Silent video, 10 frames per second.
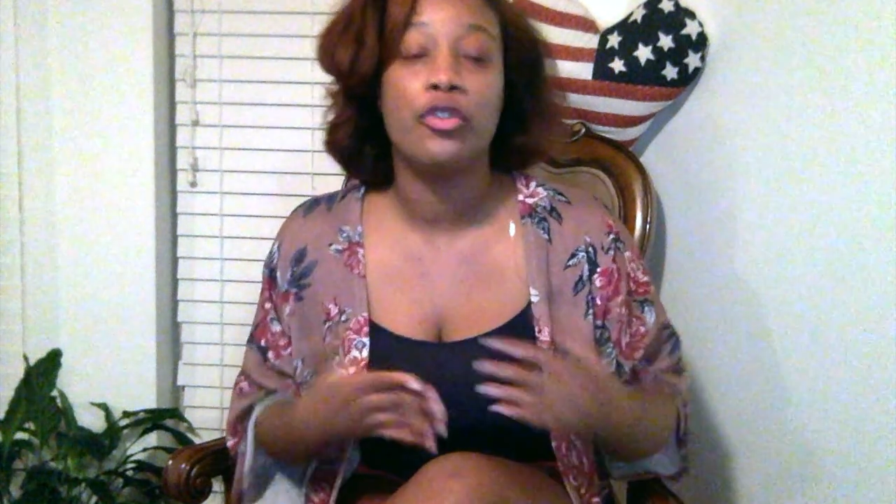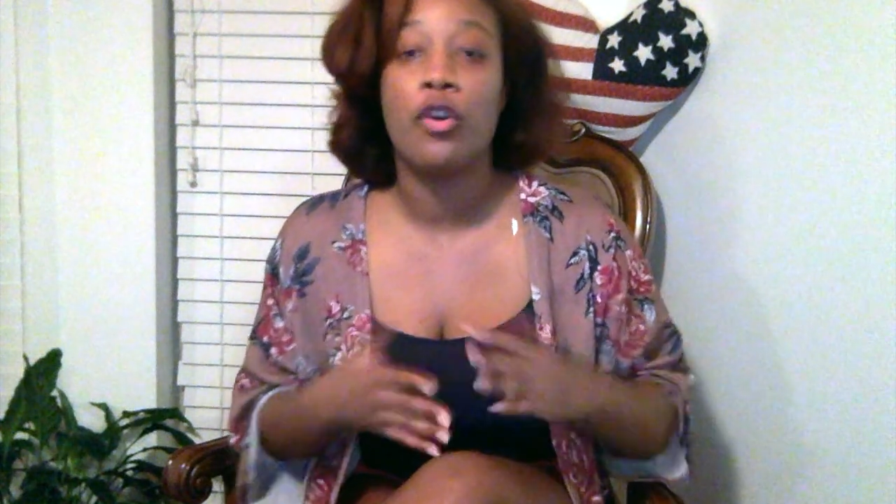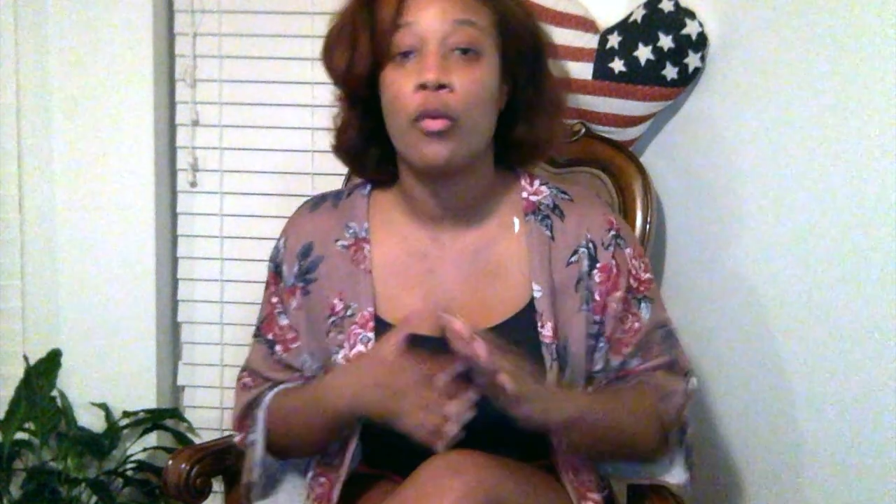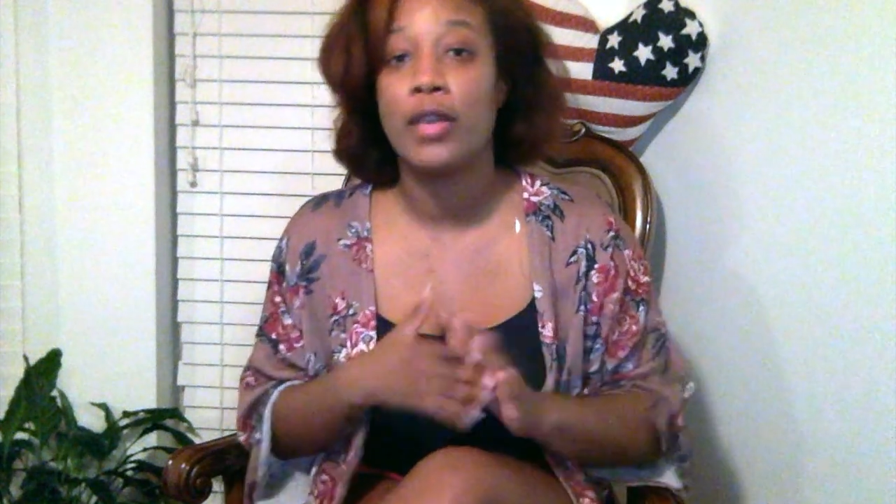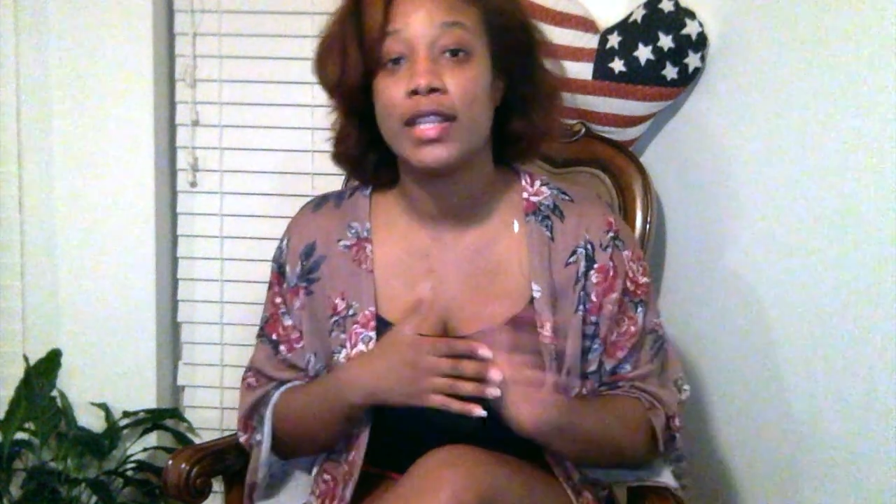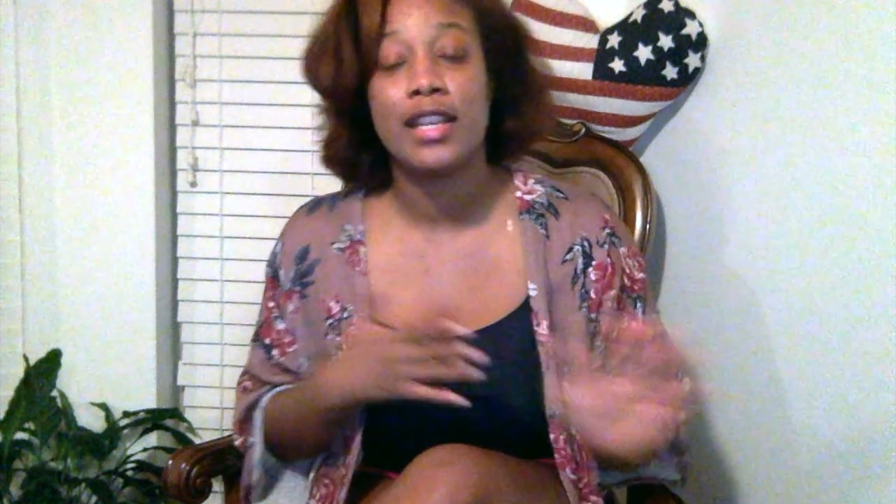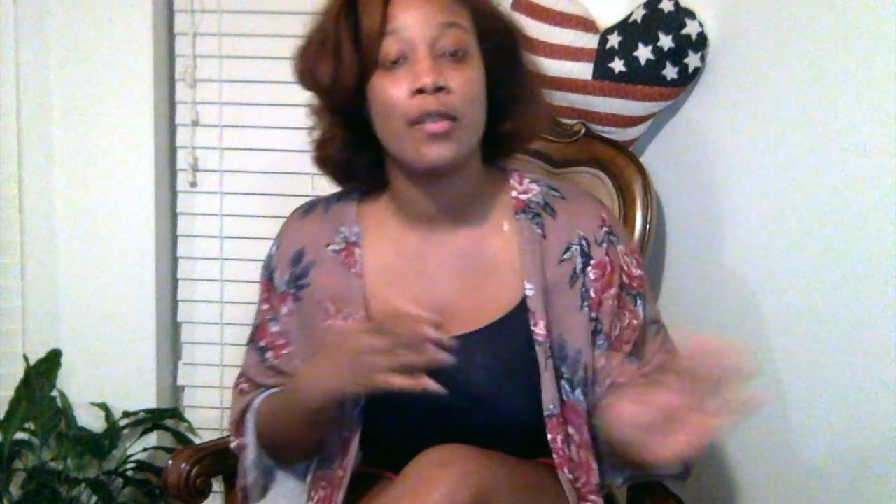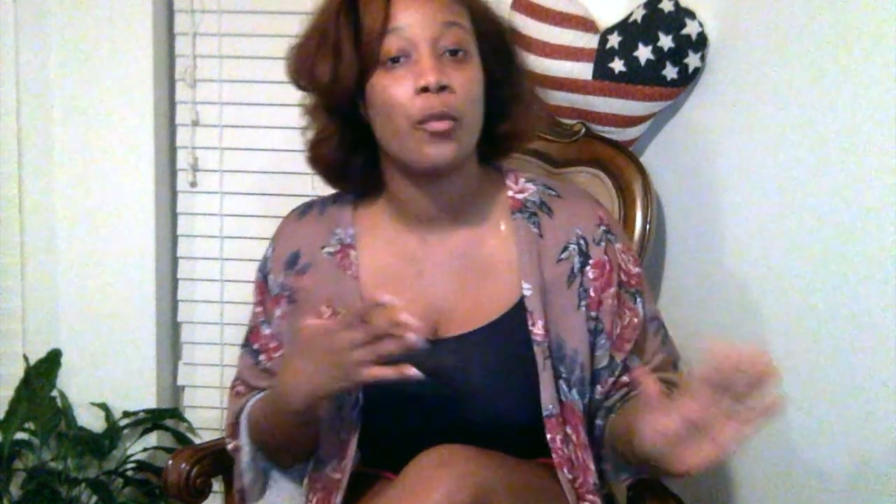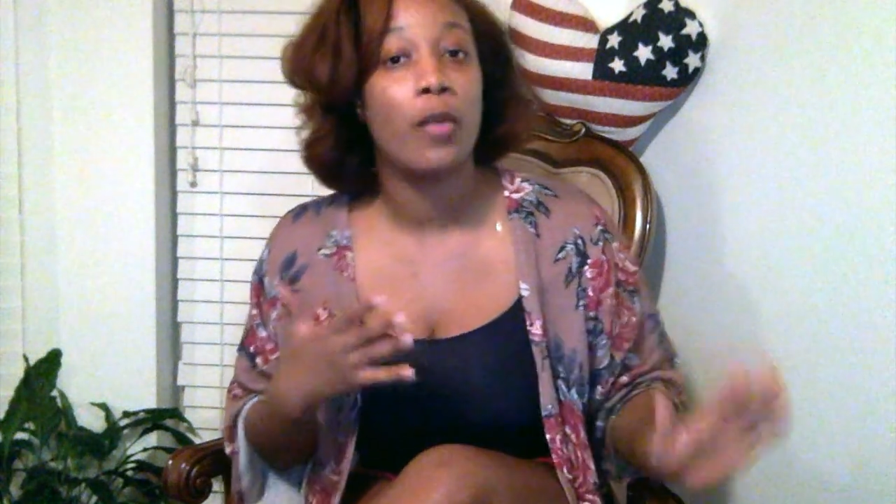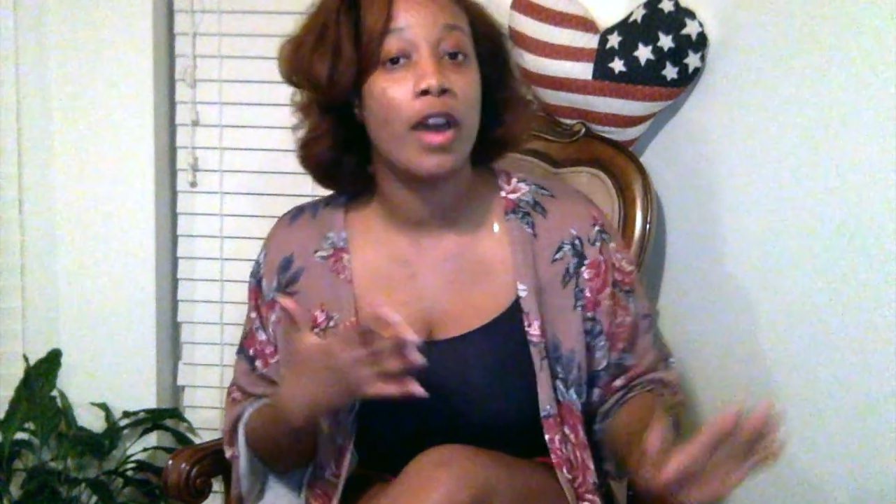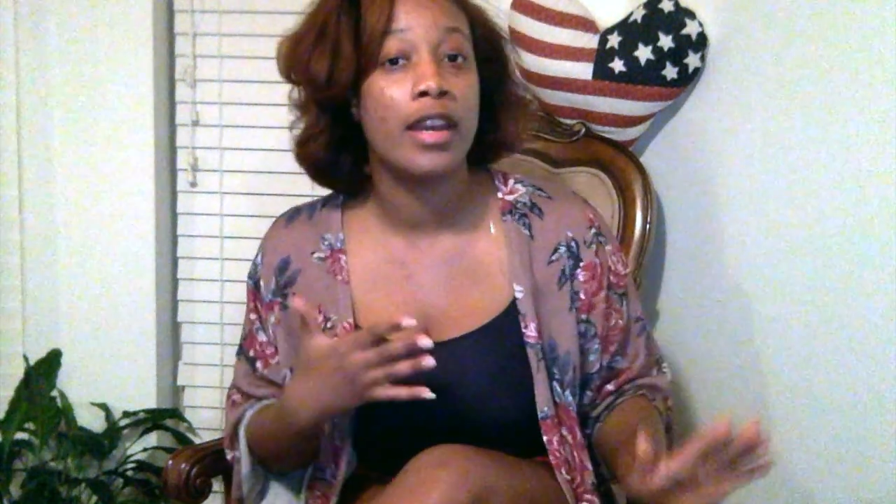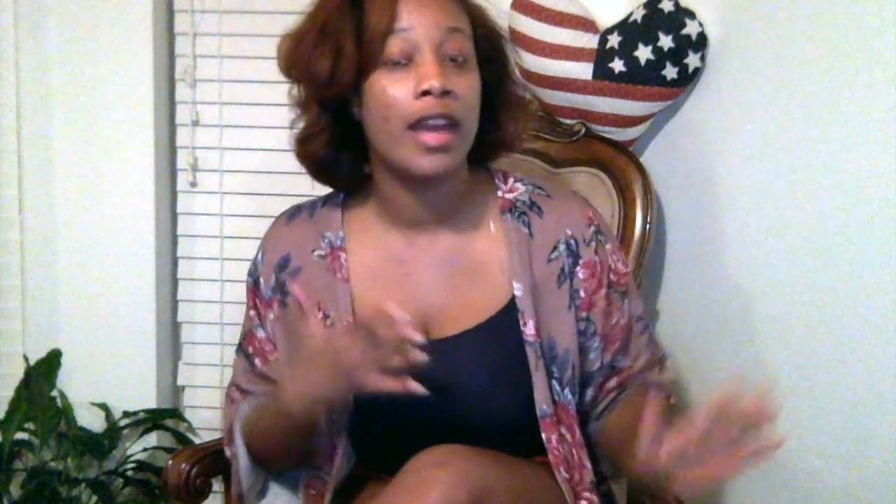You don't want to sit in one